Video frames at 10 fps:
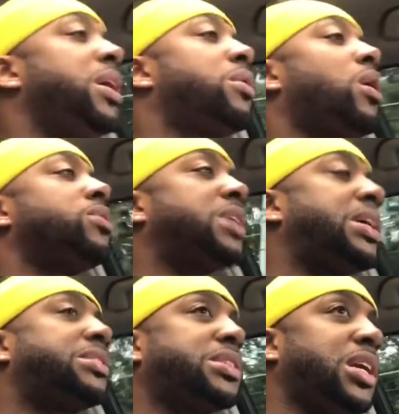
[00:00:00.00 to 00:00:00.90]
Negroes
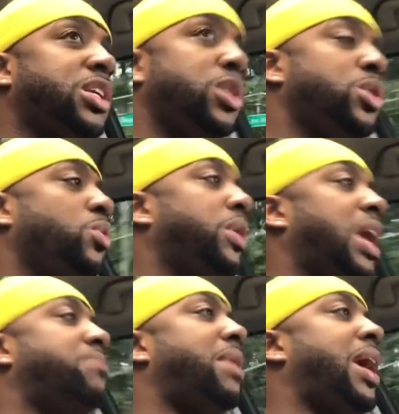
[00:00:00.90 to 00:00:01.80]
ain't studying you when
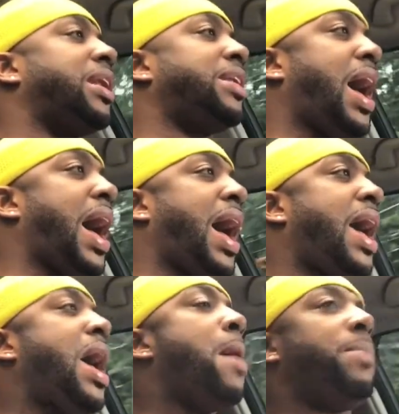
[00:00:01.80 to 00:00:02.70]
that man die,
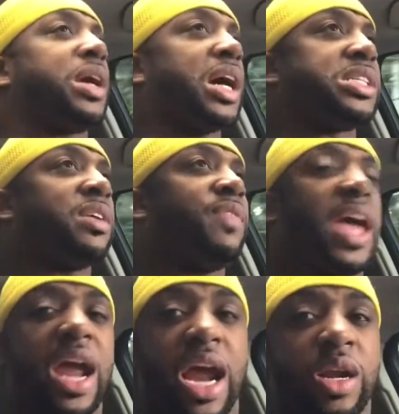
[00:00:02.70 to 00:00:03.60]
because if
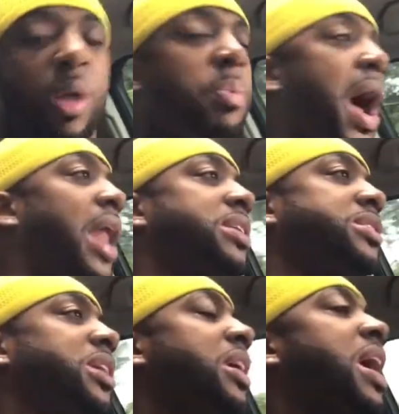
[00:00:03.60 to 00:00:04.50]
there ain't no
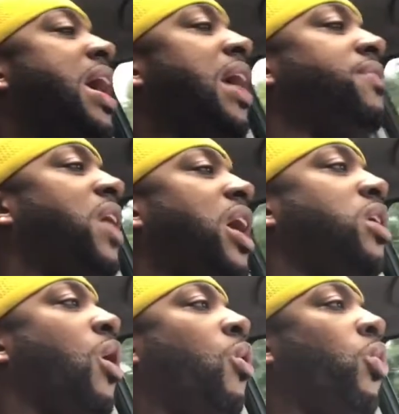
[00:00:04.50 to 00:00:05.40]
policy, if there ain't
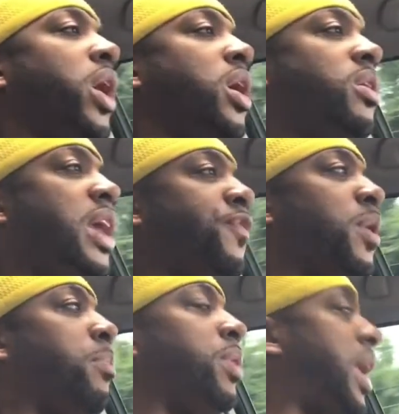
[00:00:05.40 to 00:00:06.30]
no will left
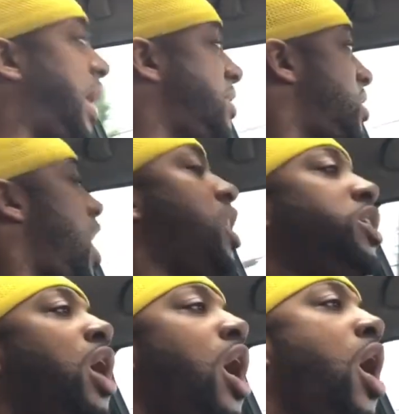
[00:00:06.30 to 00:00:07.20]
in place,
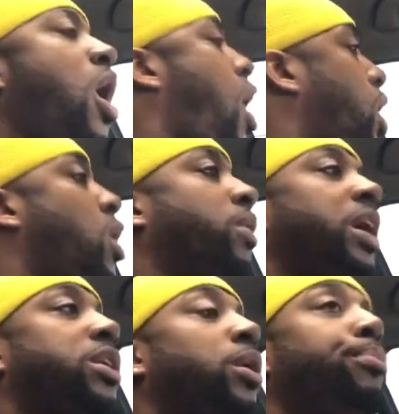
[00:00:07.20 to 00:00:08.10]
y'all are going to
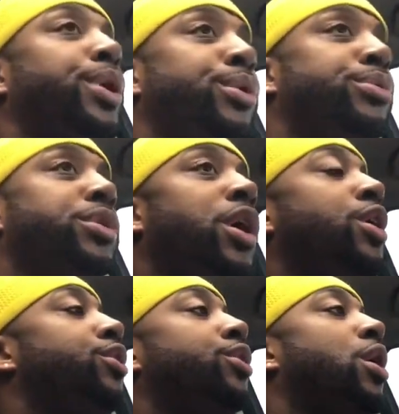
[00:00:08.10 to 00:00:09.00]
get the boot.
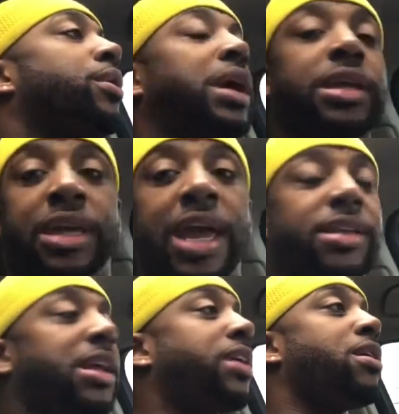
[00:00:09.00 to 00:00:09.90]
You're going to get
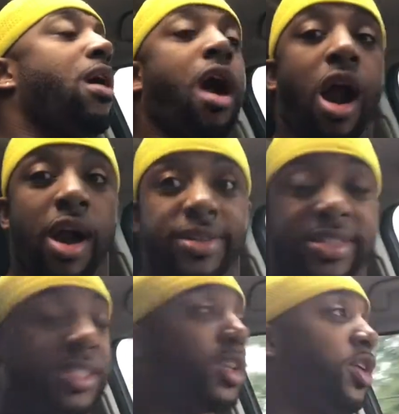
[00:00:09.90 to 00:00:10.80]
kicked in your
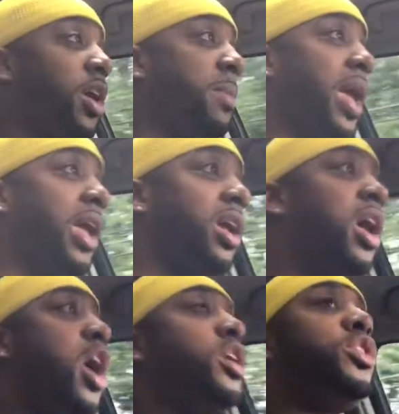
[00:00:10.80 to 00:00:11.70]
arse. You hear me?
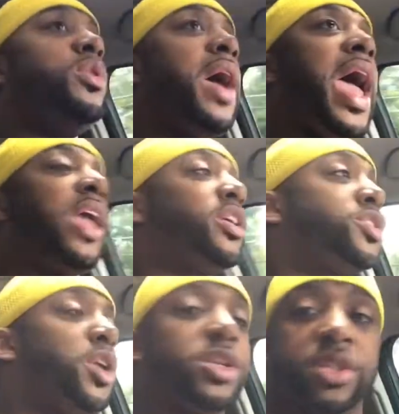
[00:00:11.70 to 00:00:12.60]
You and your
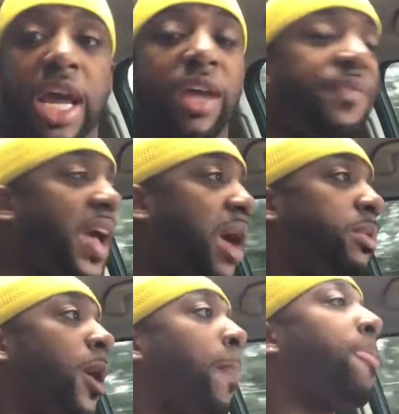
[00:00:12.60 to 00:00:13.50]
children and your family.